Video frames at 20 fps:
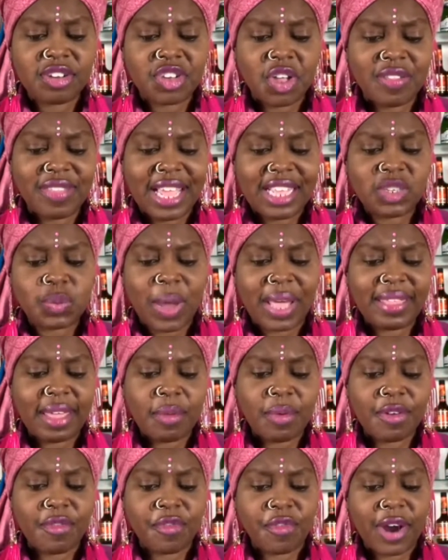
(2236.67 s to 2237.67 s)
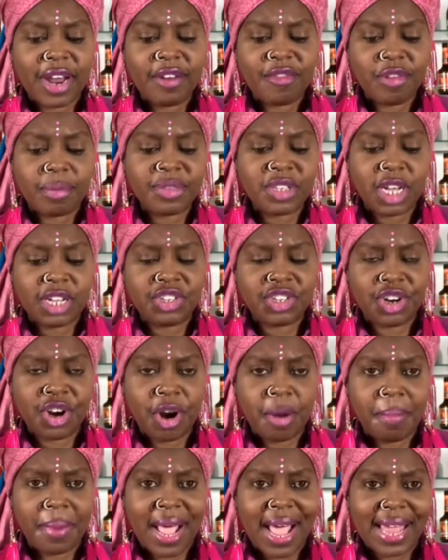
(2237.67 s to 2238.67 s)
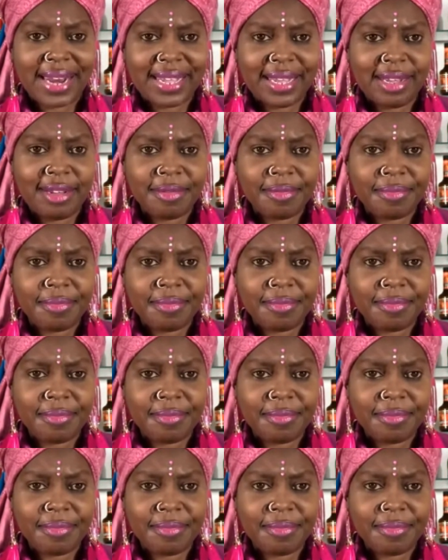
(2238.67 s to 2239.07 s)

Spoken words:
So that's why they refrained from touching her body.